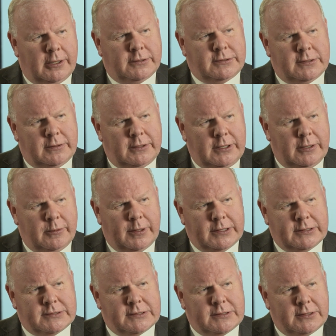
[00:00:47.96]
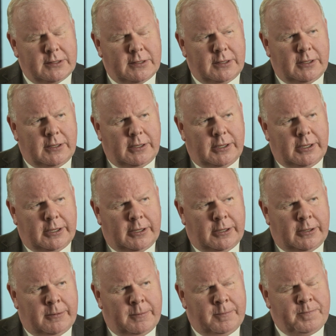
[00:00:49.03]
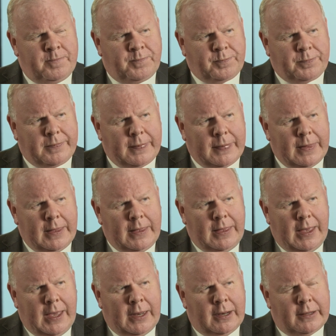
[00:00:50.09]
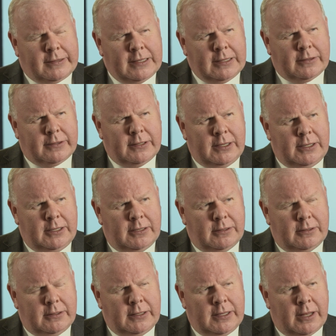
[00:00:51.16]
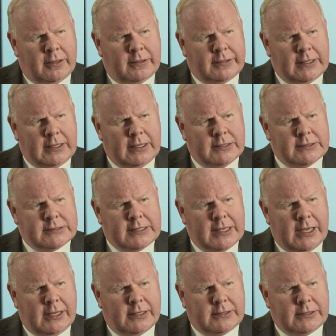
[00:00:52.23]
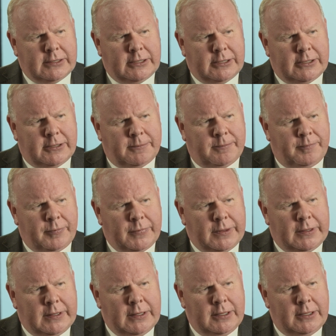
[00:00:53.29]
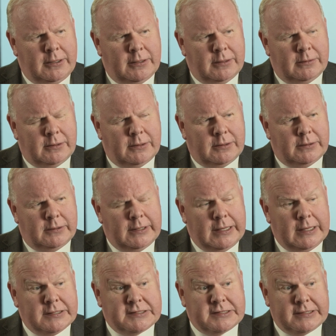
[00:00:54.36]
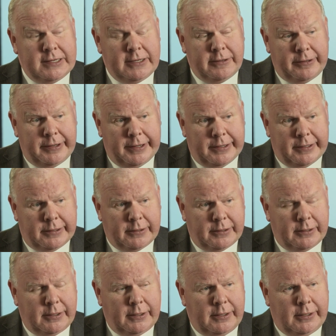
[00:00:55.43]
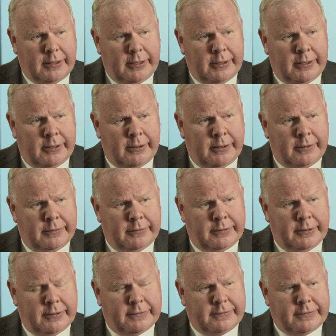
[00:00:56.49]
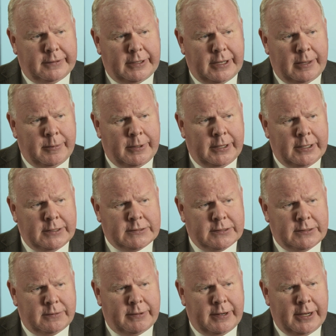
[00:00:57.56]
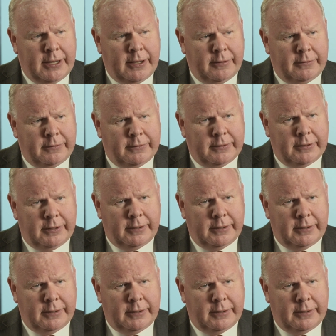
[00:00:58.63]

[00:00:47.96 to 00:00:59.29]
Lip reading: to the US. And I think the other thing is that the hysteria that emanated around